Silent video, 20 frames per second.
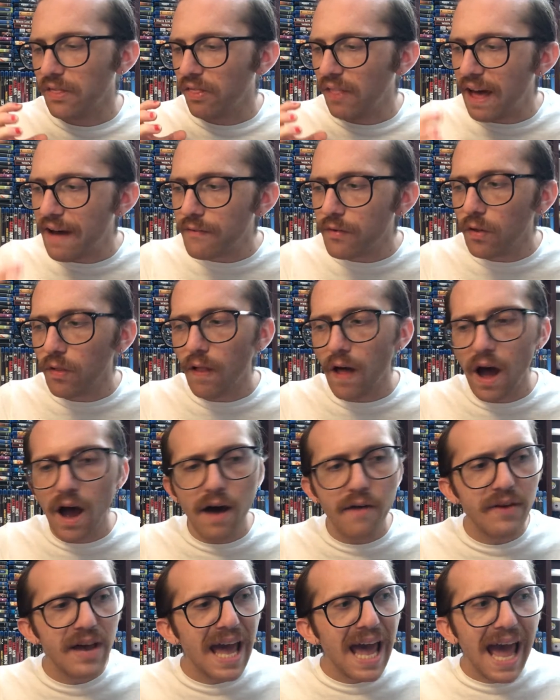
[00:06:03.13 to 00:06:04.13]
level
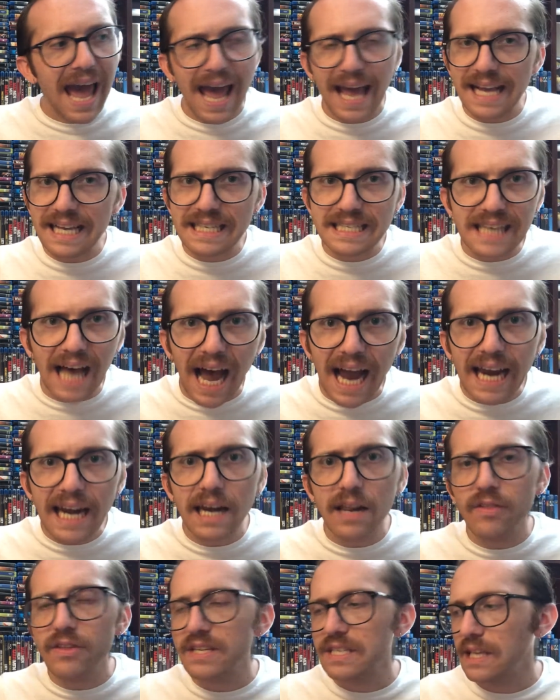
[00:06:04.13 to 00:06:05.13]
of
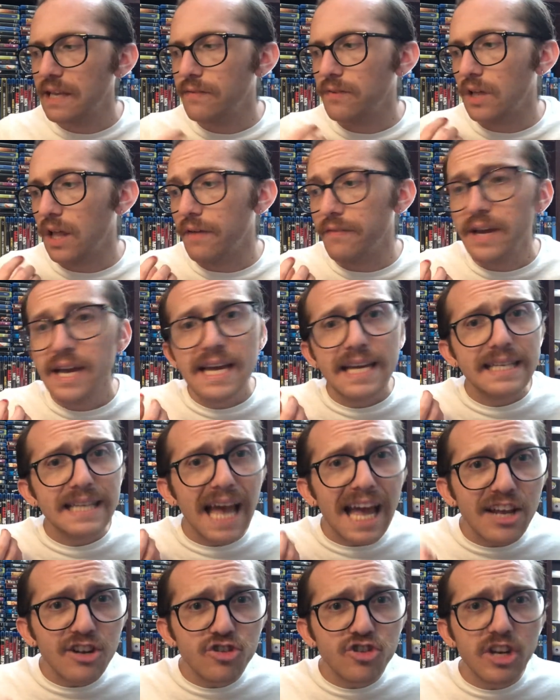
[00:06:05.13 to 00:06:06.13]
anxiety, this level of
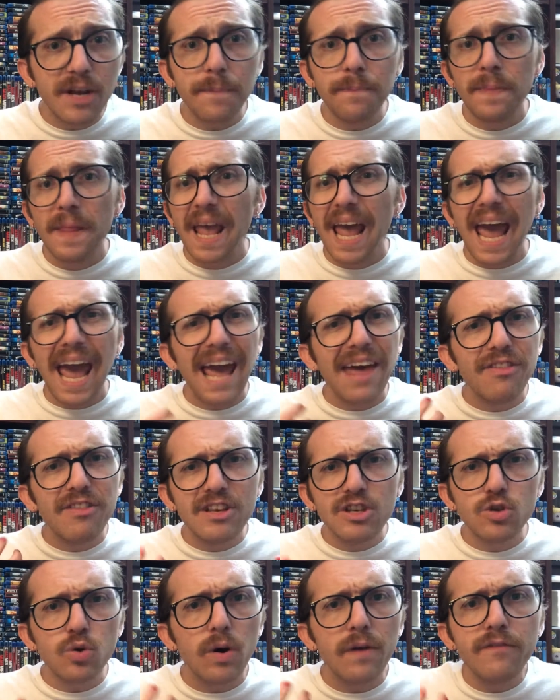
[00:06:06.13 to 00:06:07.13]
tension, and
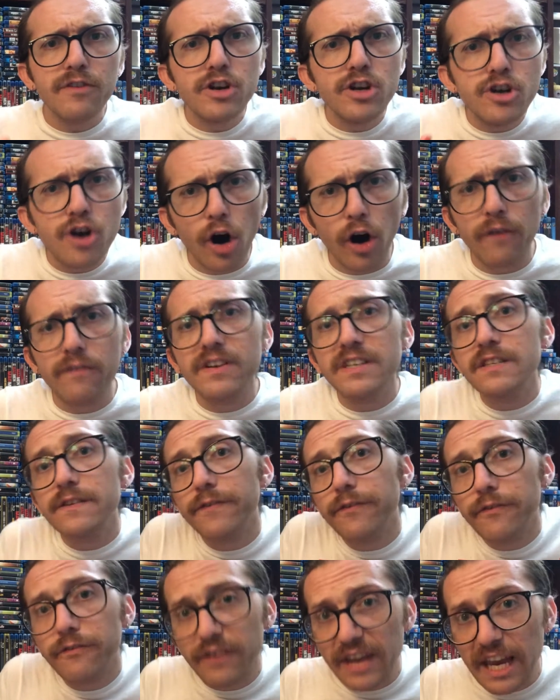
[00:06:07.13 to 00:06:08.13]
this sort of nervous
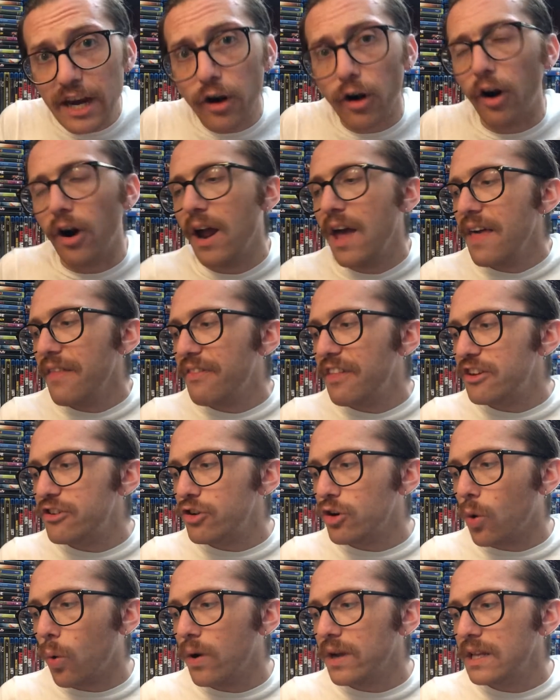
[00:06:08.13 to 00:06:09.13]
fear that
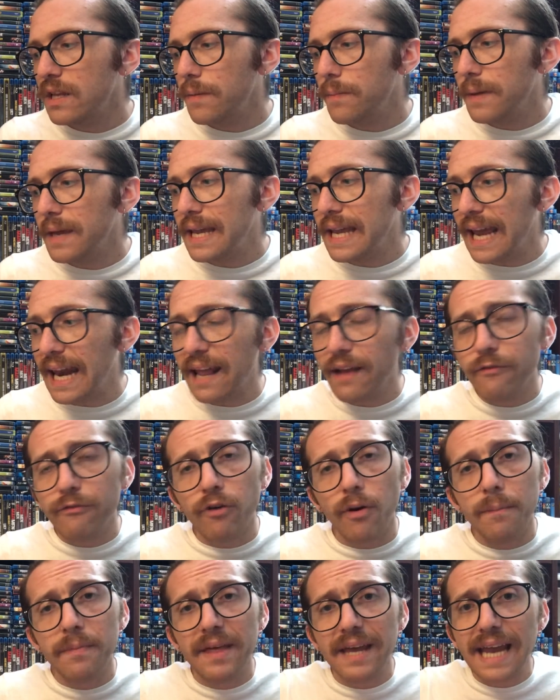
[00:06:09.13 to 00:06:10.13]
you're going to be getting
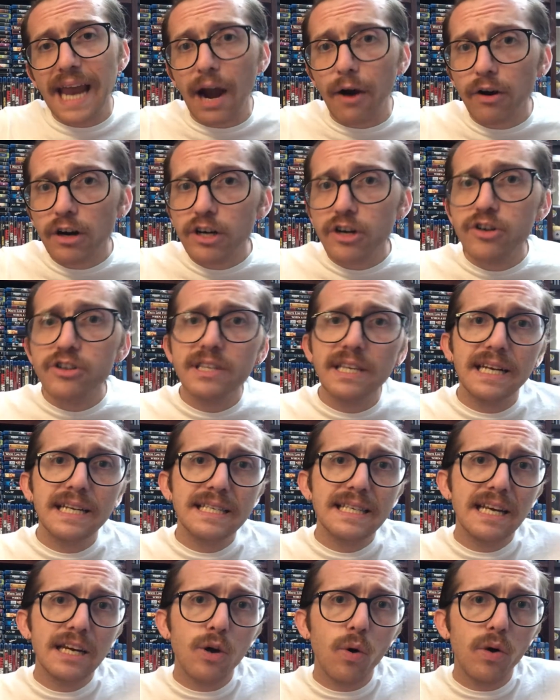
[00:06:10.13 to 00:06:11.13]
from the characters that
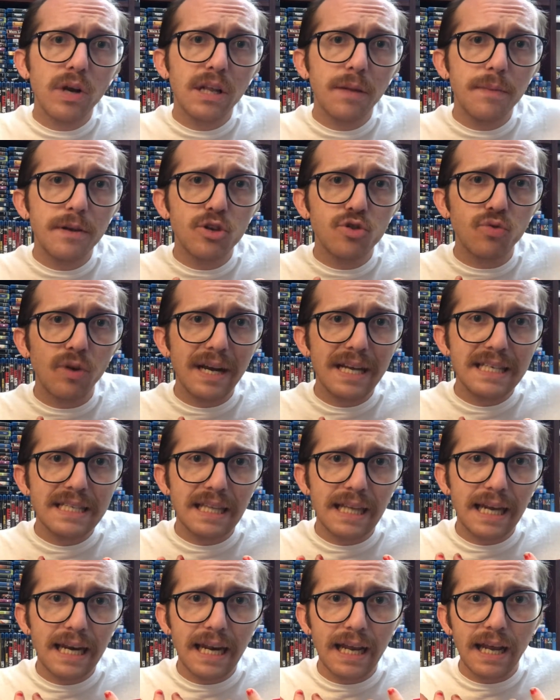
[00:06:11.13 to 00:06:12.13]
is then going to be
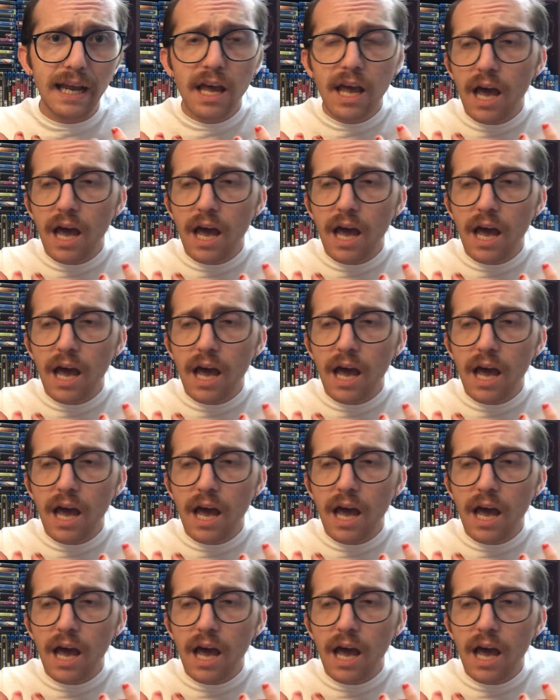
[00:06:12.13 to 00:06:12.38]
translating